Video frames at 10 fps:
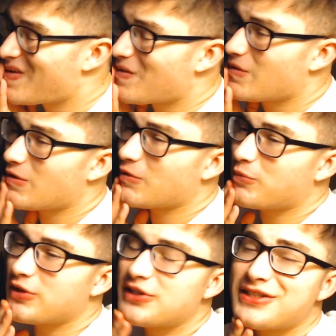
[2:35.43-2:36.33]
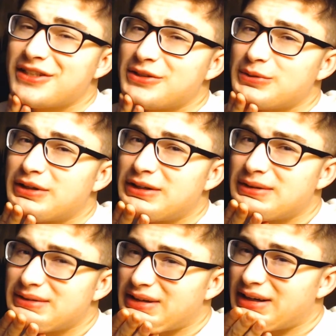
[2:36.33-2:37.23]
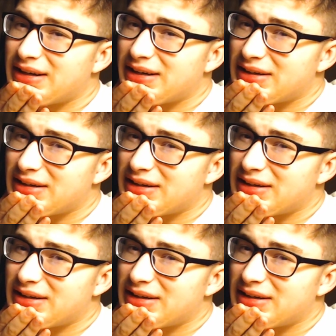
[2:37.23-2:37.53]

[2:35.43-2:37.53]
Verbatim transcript: Appreciate you all. Uh,